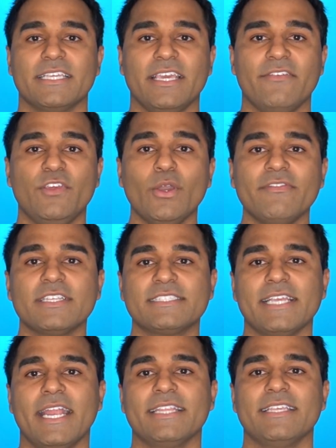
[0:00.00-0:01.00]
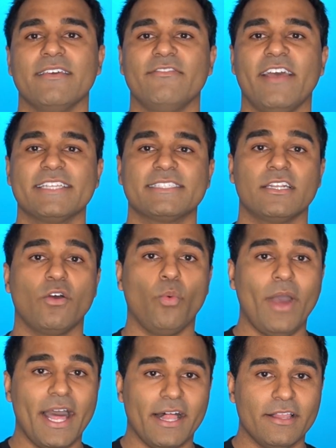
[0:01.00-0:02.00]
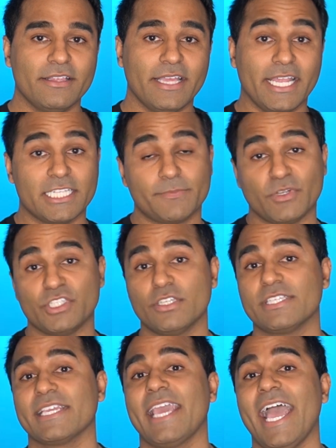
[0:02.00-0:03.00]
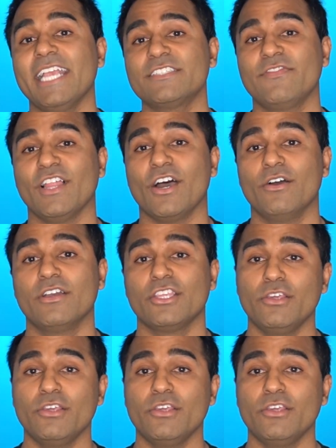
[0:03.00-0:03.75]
If you have decided to invest in a well and it's producing cash flow,